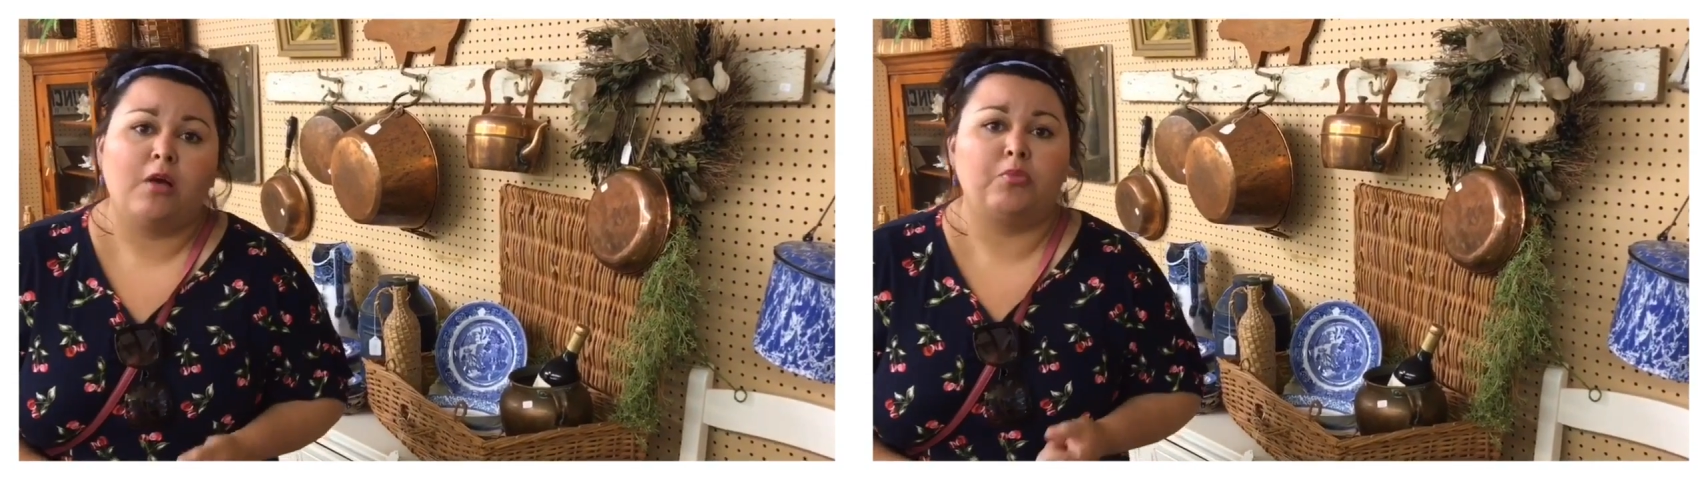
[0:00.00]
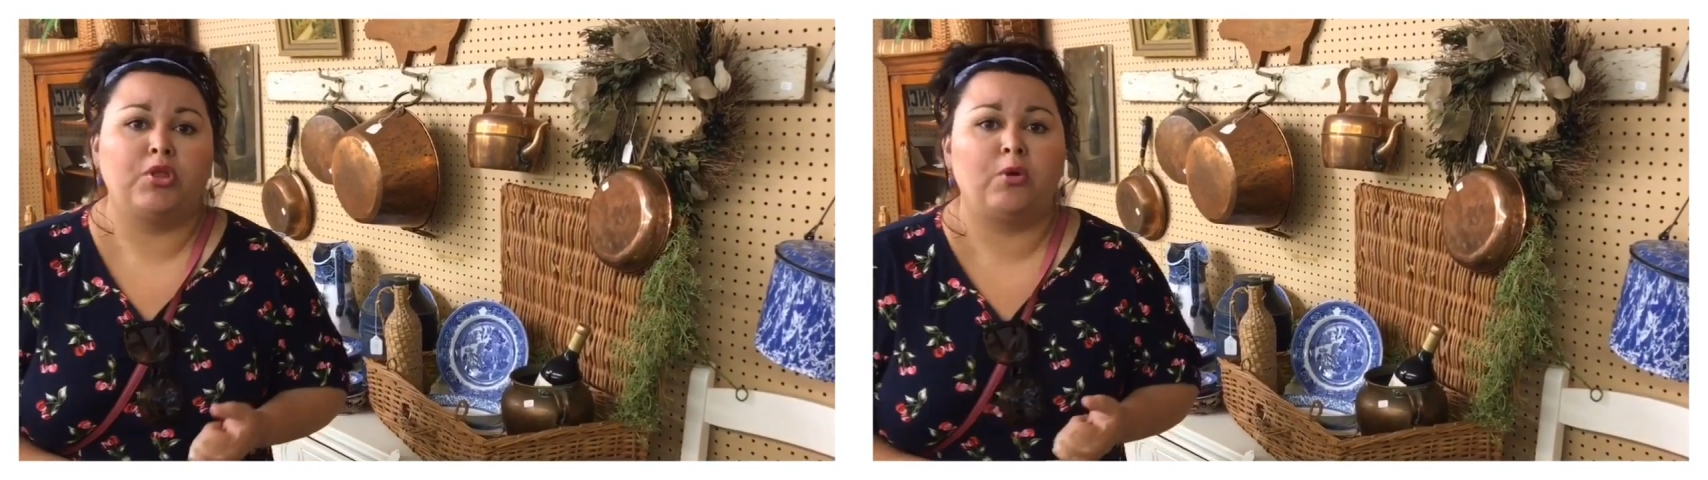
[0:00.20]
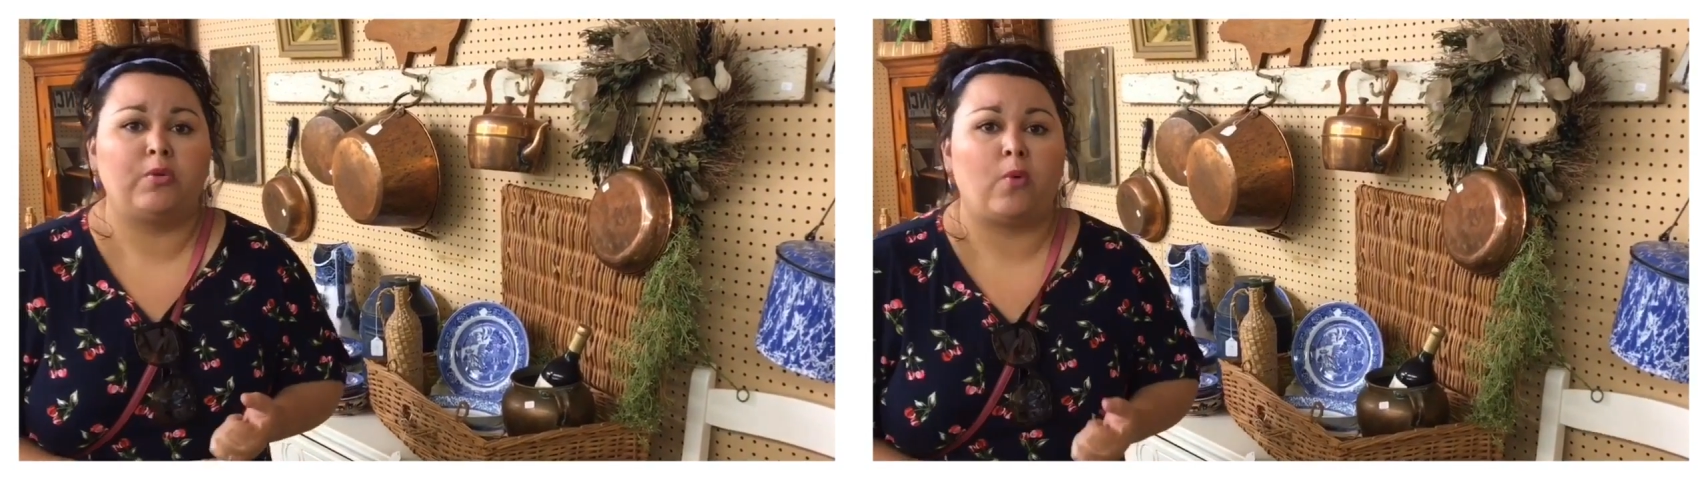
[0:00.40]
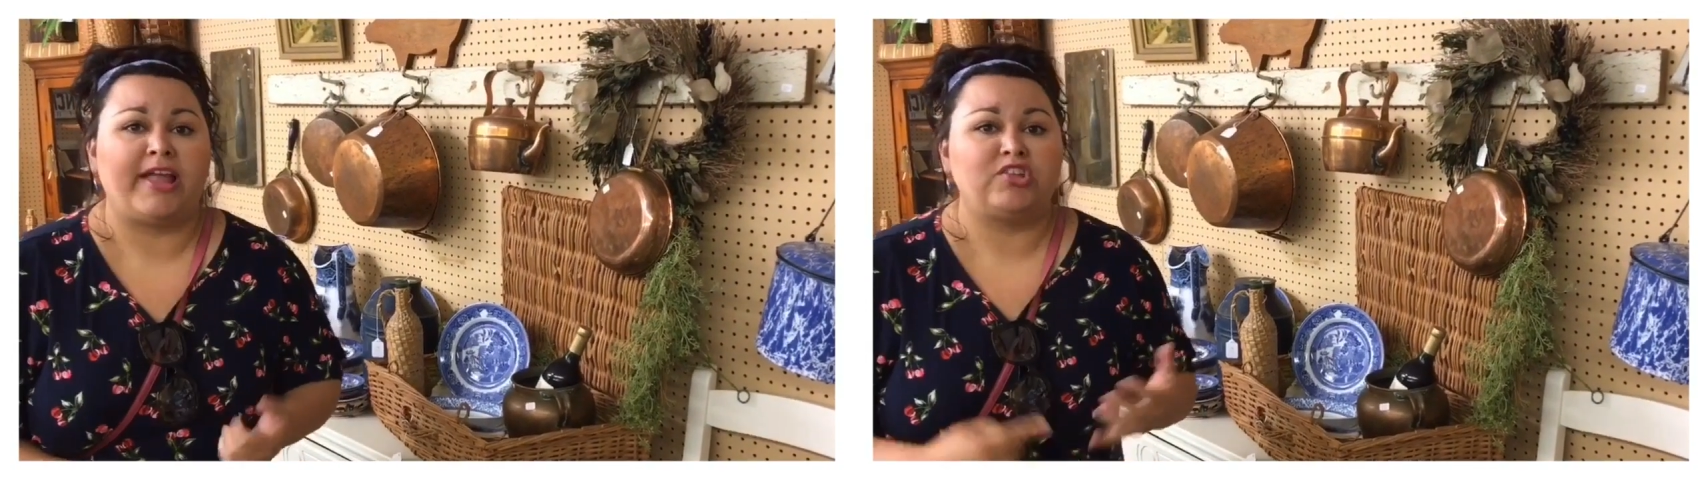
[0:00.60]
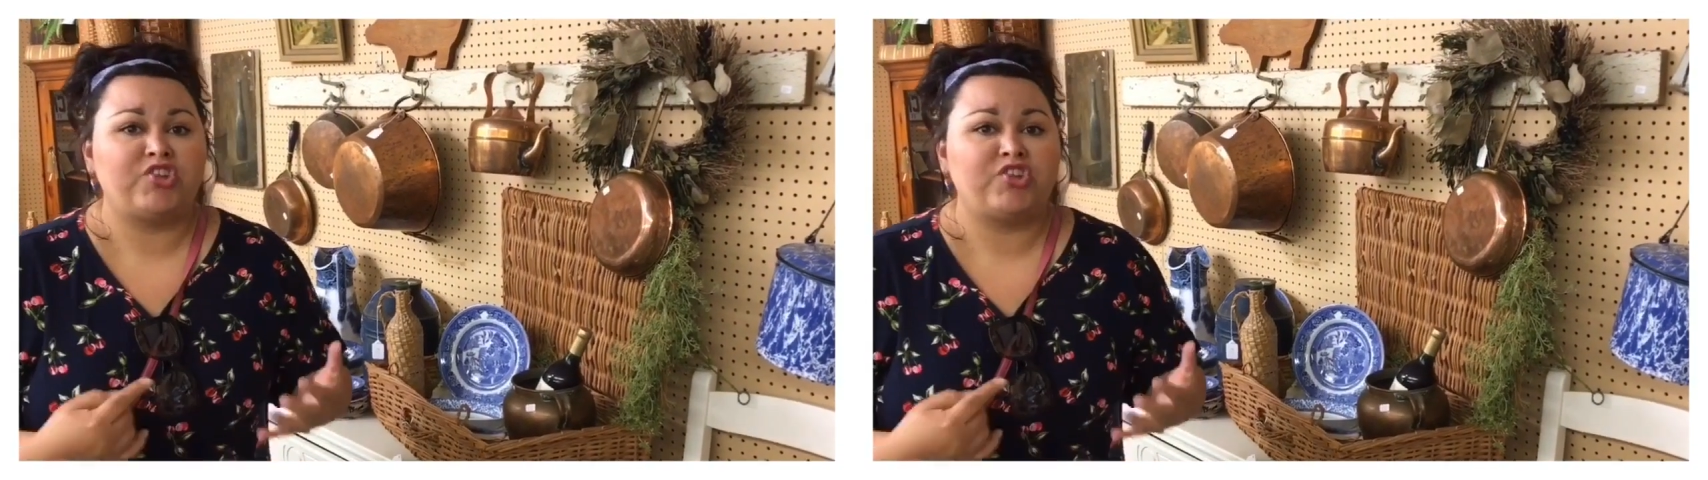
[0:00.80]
blue and white